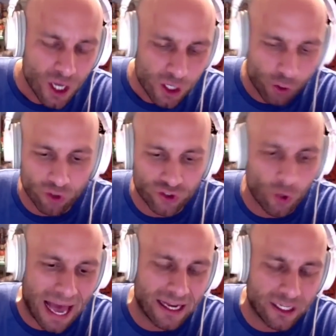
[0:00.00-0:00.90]
You're also
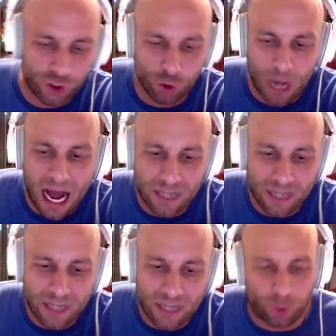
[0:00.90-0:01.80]
adding two guys
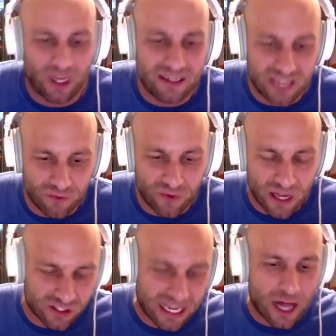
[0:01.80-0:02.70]
who can play
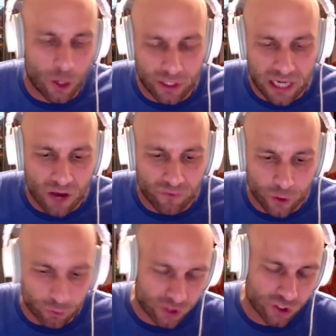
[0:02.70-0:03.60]
defense Gallo in the
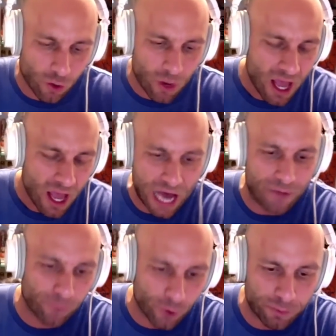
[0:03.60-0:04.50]
outfield, Rizzo
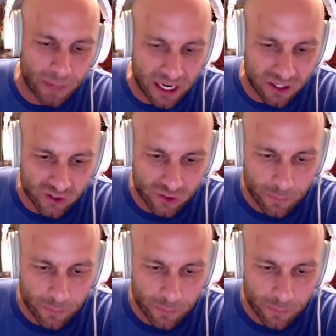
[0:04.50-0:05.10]
at first base.